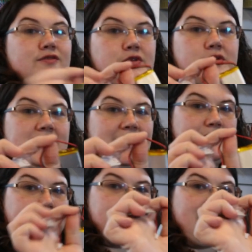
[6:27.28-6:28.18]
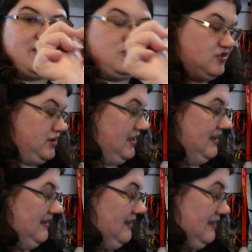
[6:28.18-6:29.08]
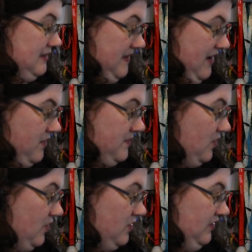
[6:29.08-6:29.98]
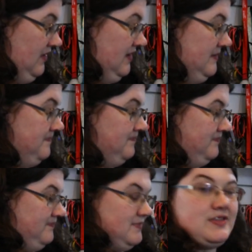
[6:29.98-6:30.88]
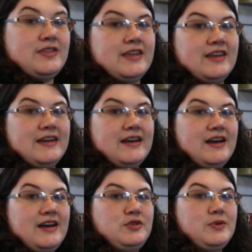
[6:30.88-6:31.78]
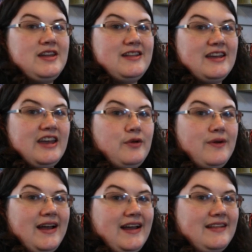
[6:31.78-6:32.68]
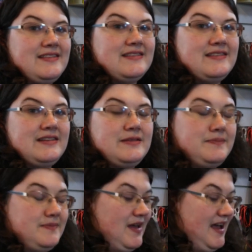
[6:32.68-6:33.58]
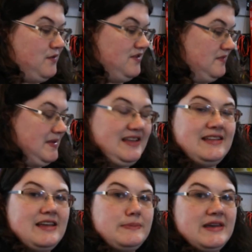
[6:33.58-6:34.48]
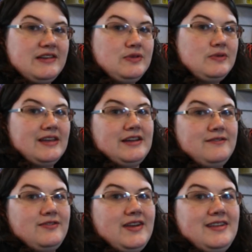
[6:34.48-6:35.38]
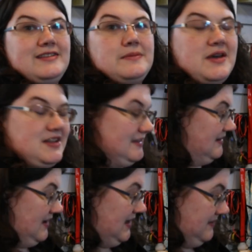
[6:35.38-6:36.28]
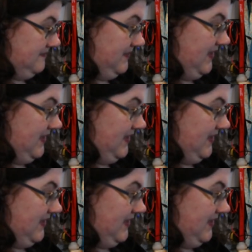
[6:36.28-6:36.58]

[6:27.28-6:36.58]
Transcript: for the LiPo battery, eh, the power board, the Arduino and however many NeoPixels I can fit into my design.